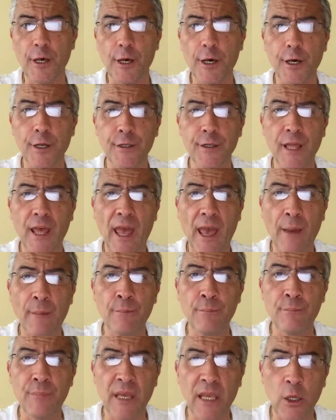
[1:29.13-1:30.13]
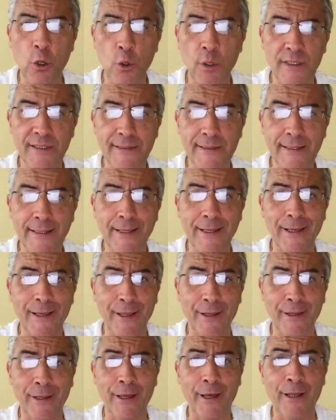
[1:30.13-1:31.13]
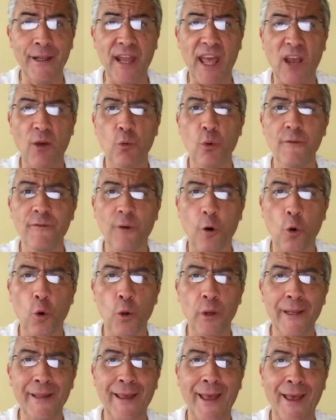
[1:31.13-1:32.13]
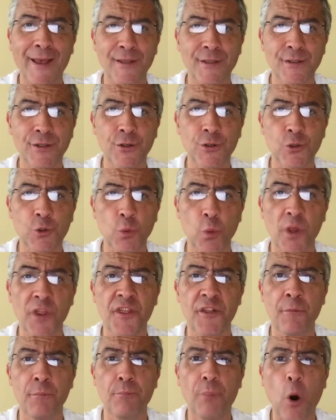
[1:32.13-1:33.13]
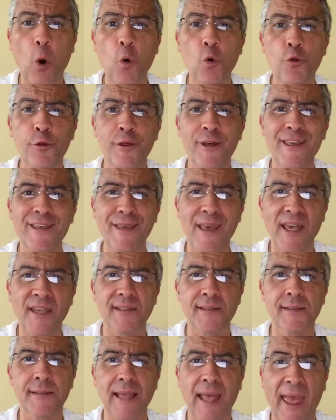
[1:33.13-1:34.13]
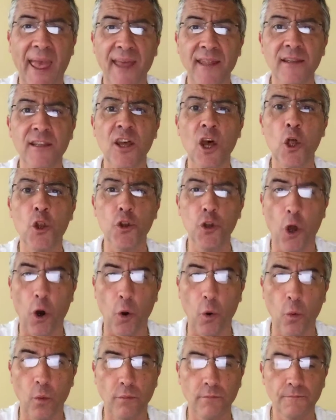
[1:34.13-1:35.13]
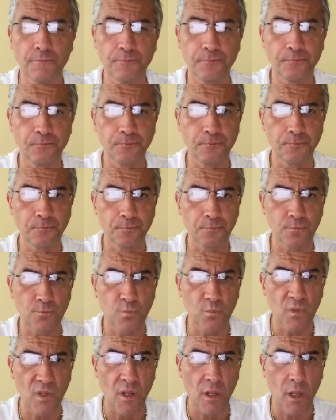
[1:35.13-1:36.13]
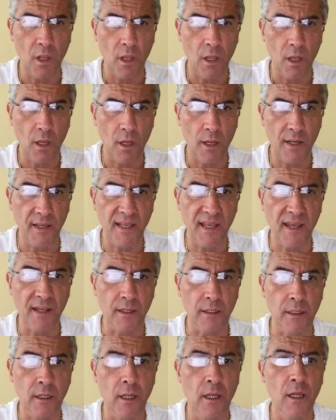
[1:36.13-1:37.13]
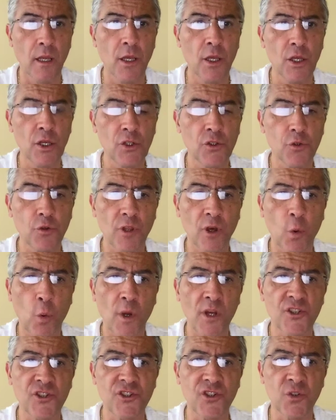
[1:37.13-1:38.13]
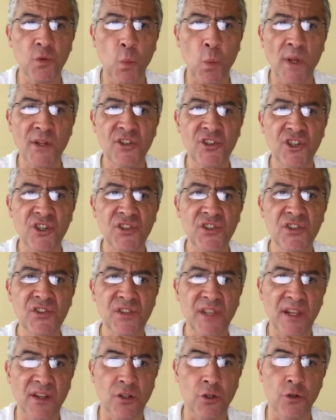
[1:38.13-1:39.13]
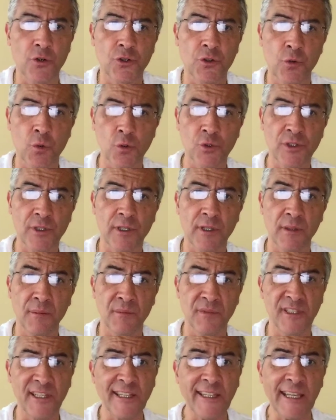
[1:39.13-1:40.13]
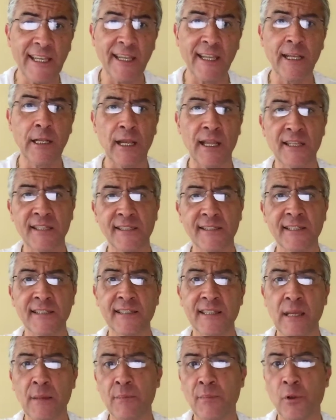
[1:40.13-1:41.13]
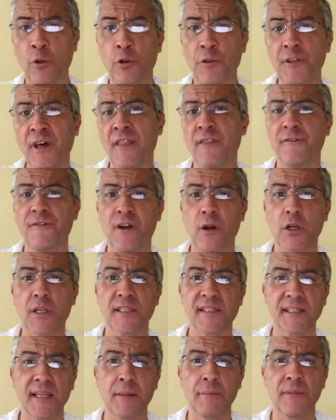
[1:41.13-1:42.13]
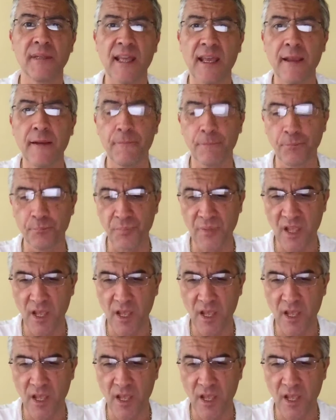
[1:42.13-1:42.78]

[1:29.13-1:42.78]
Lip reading: unambiguously and unequivocally answers with both yes and no. Again, to the question, when Jesus entered Jerusalem, did he cleanse the temple that very same day?